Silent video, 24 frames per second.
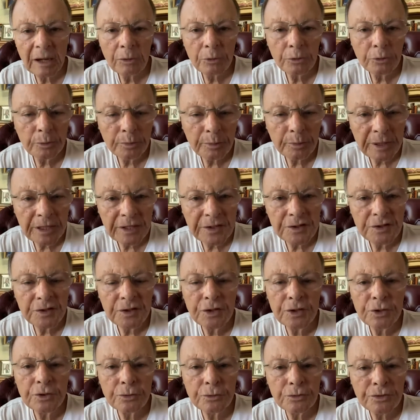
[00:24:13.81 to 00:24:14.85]
of the night, or
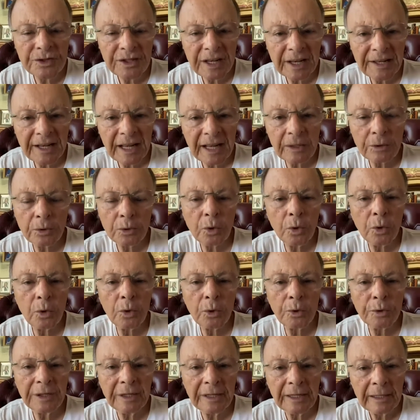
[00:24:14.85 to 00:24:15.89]
the hospital, in the
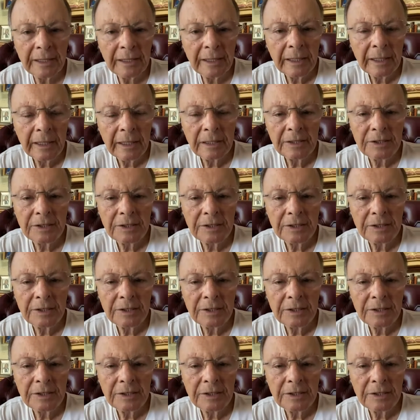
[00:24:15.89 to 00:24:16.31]
prison,